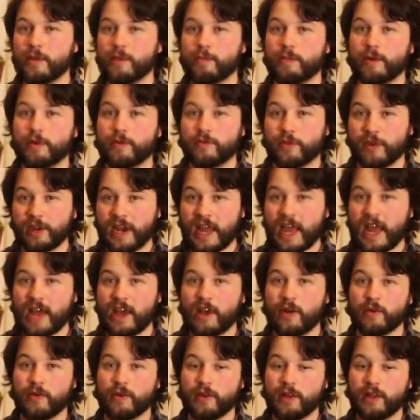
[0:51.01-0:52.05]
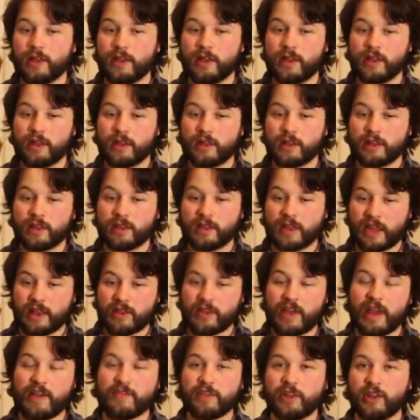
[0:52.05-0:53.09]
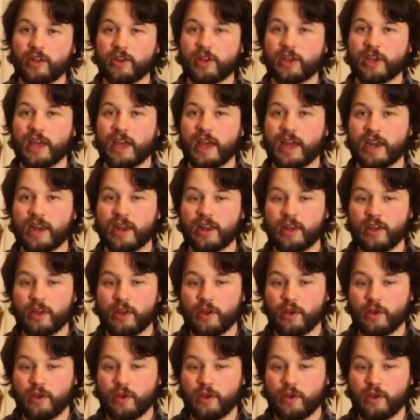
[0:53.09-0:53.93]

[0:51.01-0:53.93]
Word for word: But for now, let's have a look at